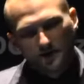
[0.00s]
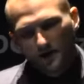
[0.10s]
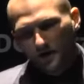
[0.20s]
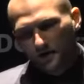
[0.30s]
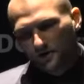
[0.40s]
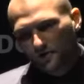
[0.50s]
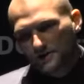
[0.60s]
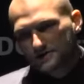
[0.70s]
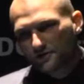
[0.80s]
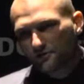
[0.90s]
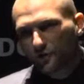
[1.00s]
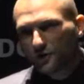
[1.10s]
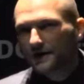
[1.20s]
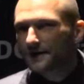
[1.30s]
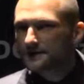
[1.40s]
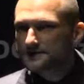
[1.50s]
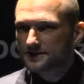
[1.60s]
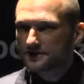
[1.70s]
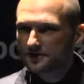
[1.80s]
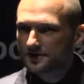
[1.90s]
No less than 40
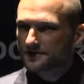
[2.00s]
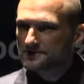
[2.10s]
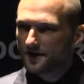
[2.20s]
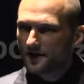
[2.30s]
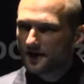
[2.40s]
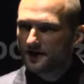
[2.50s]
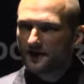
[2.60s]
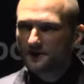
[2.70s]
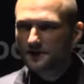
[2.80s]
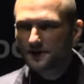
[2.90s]
senior leaders of Al-Qaeda had been